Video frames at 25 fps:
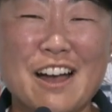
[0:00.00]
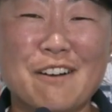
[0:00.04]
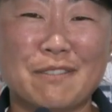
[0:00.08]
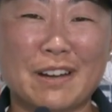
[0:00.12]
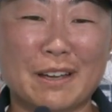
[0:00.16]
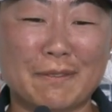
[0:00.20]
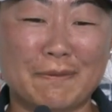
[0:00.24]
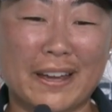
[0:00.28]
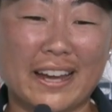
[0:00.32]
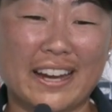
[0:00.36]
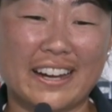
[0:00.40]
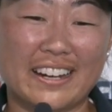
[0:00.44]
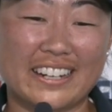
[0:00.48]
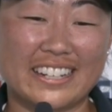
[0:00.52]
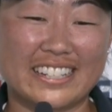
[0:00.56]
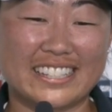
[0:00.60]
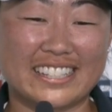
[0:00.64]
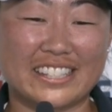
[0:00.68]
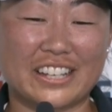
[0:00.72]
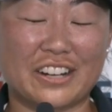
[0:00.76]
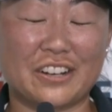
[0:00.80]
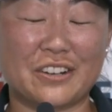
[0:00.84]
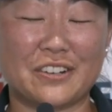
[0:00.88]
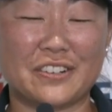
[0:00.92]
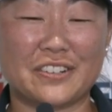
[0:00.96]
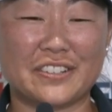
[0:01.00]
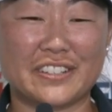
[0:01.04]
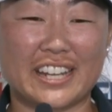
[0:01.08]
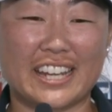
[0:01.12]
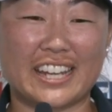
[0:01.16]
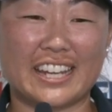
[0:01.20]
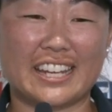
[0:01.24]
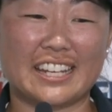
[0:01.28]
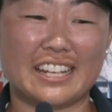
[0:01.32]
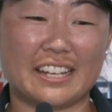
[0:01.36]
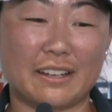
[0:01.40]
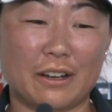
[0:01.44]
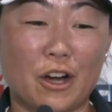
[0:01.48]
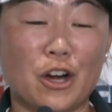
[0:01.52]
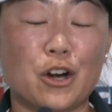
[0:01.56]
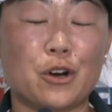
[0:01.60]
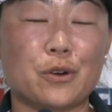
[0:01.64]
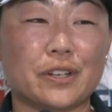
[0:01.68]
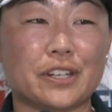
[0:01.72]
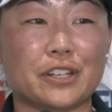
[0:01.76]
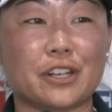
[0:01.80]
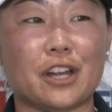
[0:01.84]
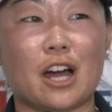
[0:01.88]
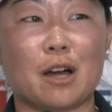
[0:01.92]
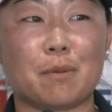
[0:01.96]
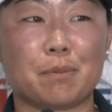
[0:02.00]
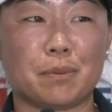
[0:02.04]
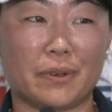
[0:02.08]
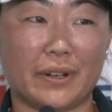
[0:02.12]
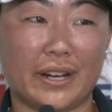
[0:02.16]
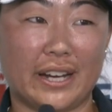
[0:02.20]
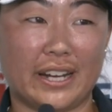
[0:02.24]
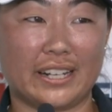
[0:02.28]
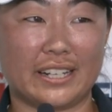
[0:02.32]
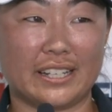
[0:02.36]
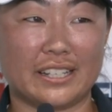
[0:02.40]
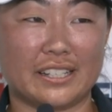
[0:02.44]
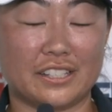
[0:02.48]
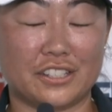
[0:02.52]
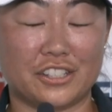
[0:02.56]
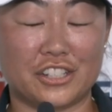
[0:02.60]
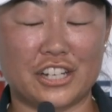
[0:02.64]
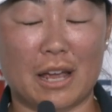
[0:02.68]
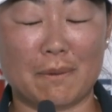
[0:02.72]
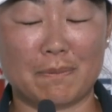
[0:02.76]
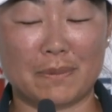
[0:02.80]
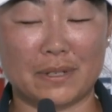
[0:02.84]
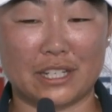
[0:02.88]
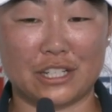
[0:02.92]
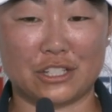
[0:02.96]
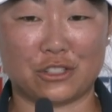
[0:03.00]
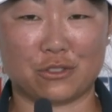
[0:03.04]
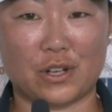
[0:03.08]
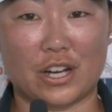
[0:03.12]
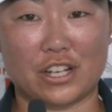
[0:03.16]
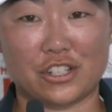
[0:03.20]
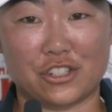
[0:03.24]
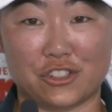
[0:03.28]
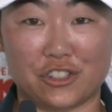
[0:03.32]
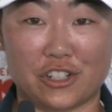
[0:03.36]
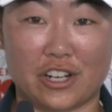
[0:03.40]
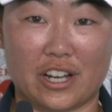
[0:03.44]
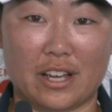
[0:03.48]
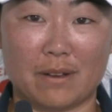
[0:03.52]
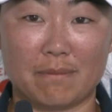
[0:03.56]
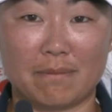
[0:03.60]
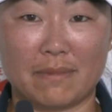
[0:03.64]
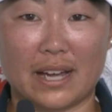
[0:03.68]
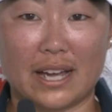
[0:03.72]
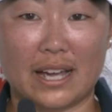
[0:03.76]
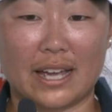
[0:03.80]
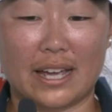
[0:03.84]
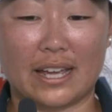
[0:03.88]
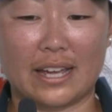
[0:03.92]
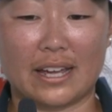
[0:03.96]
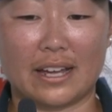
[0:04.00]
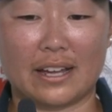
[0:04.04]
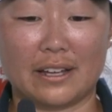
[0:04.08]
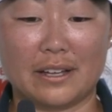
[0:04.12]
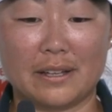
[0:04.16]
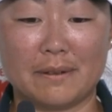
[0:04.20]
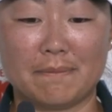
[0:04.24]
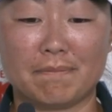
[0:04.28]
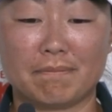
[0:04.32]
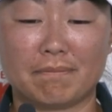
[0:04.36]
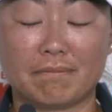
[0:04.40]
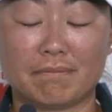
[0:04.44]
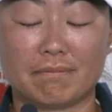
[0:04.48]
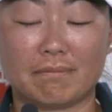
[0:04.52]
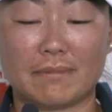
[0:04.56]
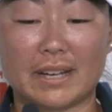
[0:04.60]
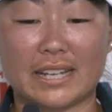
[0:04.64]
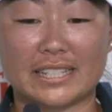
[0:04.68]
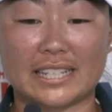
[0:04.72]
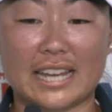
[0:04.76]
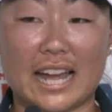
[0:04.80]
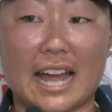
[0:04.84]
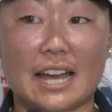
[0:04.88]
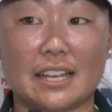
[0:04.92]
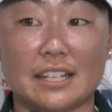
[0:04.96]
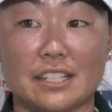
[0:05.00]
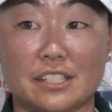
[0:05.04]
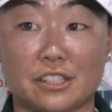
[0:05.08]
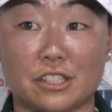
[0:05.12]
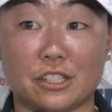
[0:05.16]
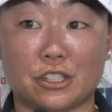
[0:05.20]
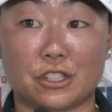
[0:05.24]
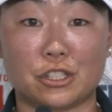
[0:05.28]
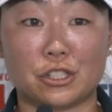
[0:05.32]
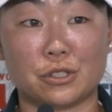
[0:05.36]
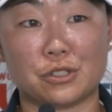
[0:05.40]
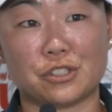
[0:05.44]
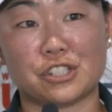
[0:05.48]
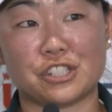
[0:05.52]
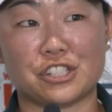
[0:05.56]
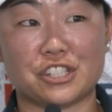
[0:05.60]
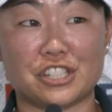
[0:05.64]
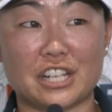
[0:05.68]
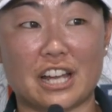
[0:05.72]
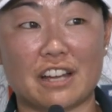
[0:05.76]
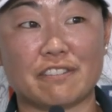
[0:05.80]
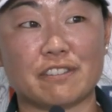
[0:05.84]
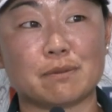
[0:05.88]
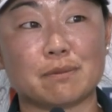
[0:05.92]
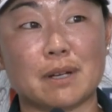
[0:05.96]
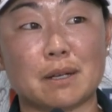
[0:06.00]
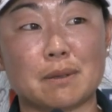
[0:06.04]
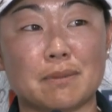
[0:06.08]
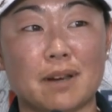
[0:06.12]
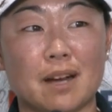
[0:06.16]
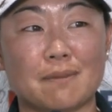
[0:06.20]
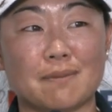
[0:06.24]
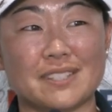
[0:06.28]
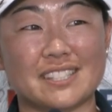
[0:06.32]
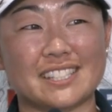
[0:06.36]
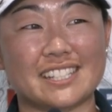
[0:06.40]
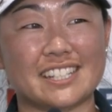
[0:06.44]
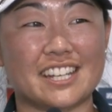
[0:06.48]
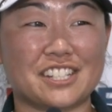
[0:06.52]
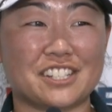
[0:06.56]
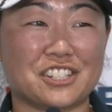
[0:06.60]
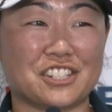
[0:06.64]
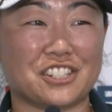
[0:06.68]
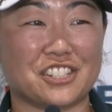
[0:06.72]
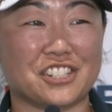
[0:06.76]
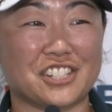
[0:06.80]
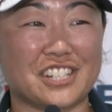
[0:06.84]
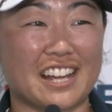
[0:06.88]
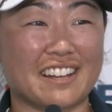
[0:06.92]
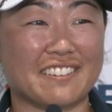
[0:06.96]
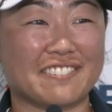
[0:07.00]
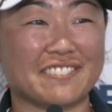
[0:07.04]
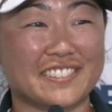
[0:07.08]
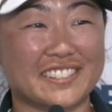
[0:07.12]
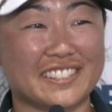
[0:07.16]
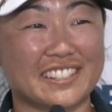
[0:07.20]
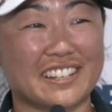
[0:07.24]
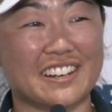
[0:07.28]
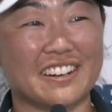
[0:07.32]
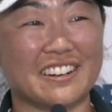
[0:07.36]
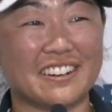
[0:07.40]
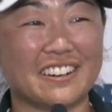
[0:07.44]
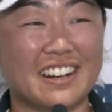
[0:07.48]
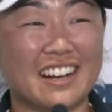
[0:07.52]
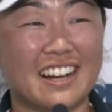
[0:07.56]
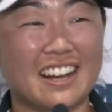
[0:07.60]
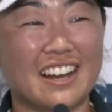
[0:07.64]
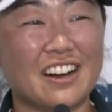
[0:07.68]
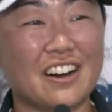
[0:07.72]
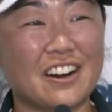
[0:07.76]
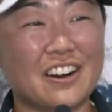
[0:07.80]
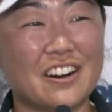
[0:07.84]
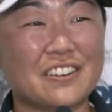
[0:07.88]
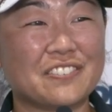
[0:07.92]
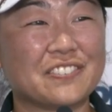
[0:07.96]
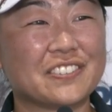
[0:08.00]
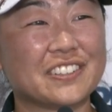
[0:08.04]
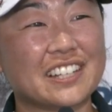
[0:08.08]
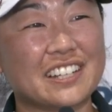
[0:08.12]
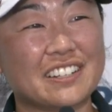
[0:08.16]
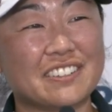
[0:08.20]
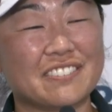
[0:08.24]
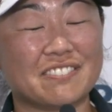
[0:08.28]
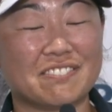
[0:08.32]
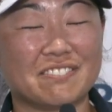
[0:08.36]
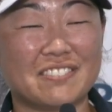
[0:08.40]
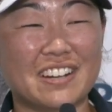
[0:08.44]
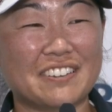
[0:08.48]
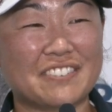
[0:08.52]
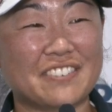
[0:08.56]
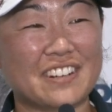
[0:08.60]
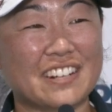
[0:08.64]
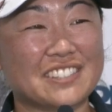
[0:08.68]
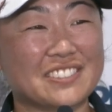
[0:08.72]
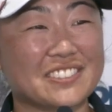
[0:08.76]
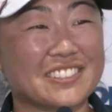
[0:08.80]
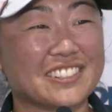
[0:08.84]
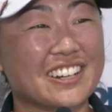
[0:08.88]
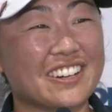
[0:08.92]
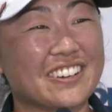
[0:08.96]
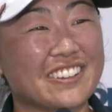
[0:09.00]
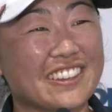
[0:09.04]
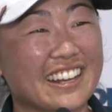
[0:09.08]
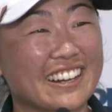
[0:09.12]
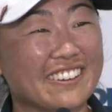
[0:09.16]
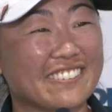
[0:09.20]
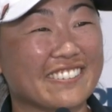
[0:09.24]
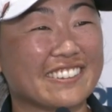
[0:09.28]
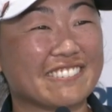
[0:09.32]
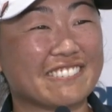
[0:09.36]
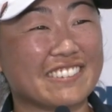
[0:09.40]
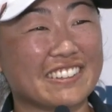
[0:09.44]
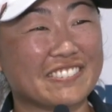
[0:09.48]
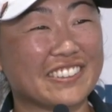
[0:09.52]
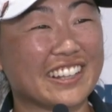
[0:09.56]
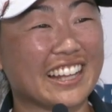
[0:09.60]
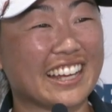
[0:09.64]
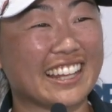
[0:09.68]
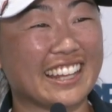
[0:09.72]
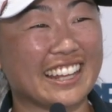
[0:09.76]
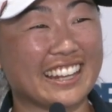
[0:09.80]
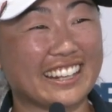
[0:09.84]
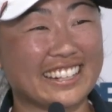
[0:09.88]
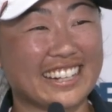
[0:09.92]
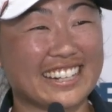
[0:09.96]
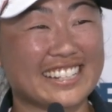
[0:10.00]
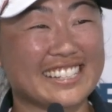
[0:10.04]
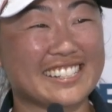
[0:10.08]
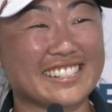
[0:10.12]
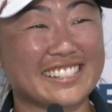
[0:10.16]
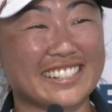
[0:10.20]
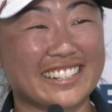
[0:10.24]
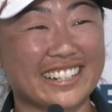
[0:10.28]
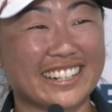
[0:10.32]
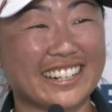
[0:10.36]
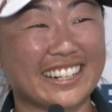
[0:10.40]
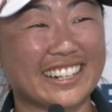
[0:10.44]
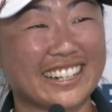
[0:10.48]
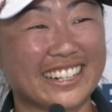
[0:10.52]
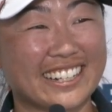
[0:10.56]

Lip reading: My parents own and operate a Japanese restaurant. My dad is the sushi chef, and my mom is the kitchen chef. So hopefully my friends will go there when we play there next year.